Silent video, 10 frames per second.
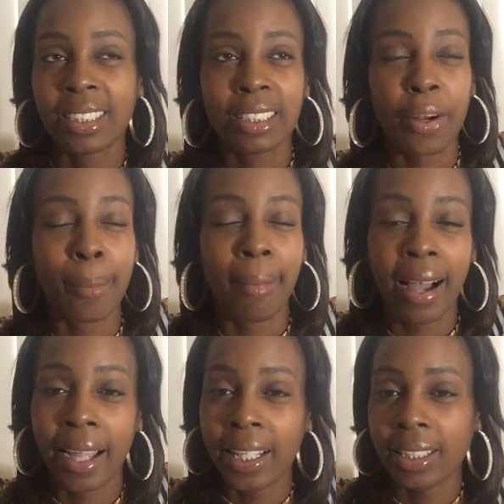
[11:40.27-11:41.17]
their
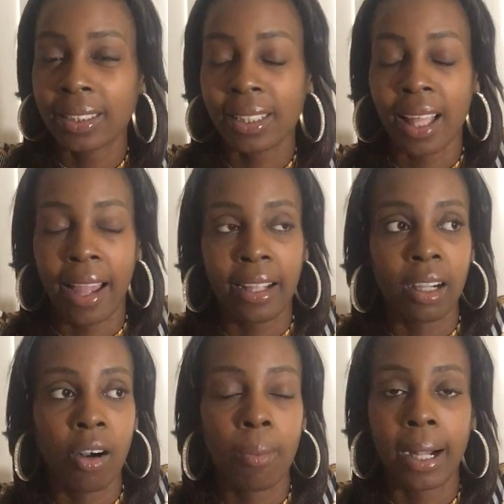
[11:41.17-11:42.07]
mind is like,
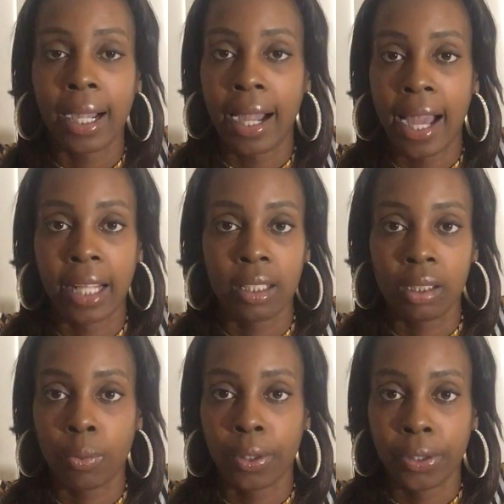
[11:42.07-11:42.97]
oh my God, out of
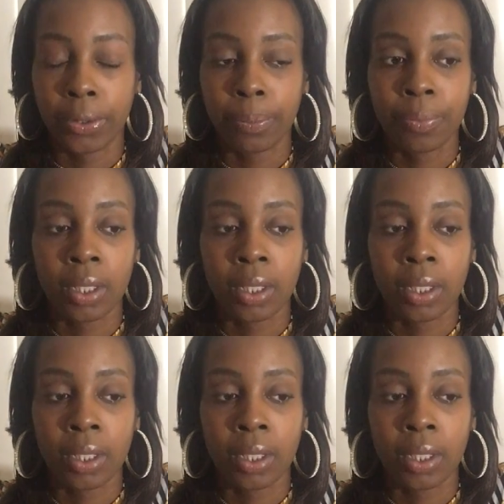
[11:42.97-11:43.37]
this world.